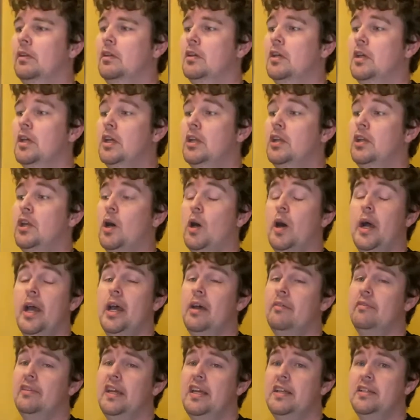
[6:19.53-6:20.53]
Now I
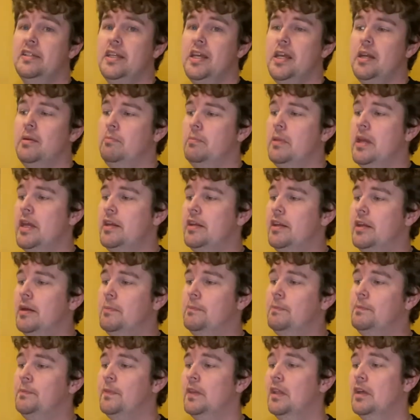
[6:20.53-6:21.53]
have an 18
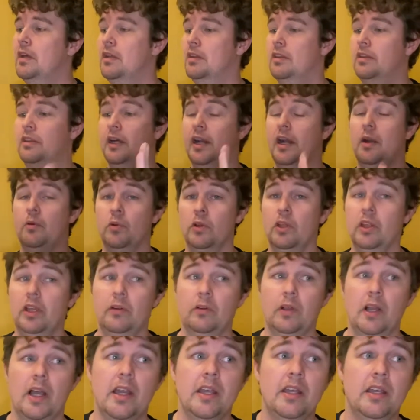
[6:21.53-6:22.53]
medium that I really
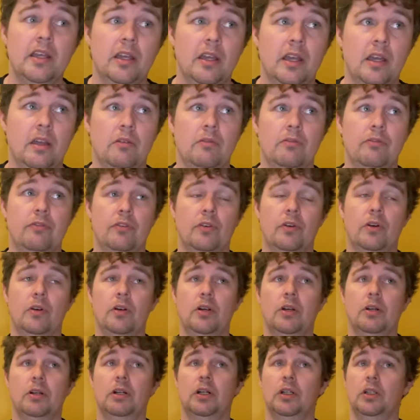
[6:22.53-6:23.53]
like, and
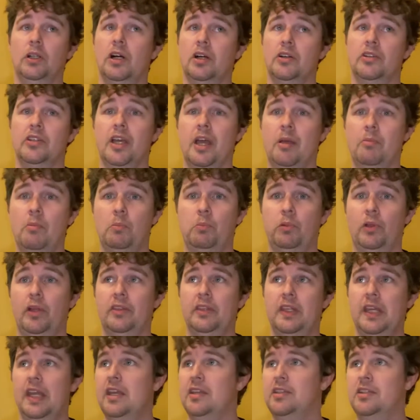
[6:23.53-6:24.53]
for a long time I played
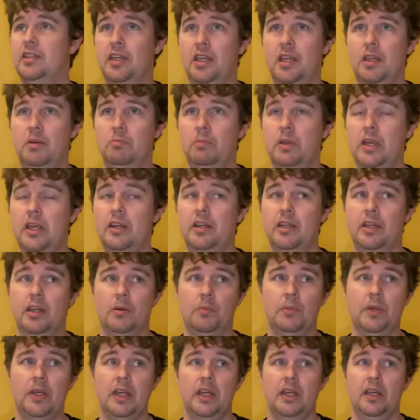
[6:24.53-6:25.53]
the 18 medium
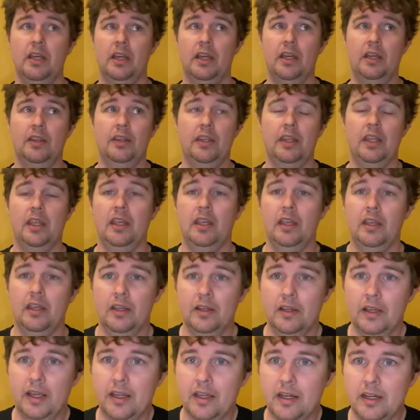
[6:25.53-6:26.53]
and a
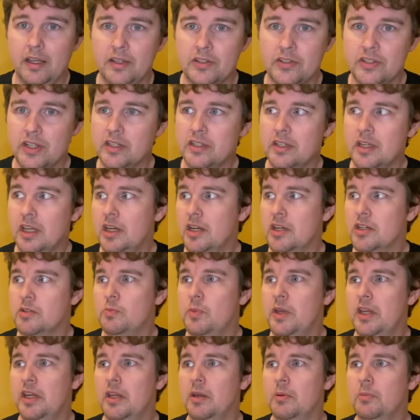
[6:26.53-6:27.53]
16-inch
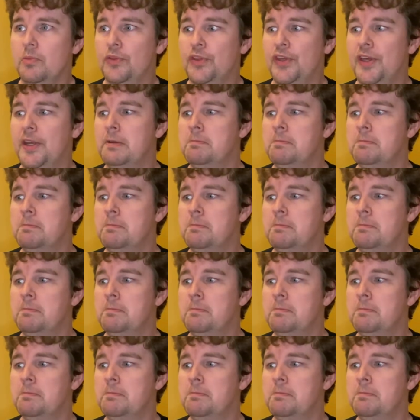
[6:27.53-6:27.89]
medium thin.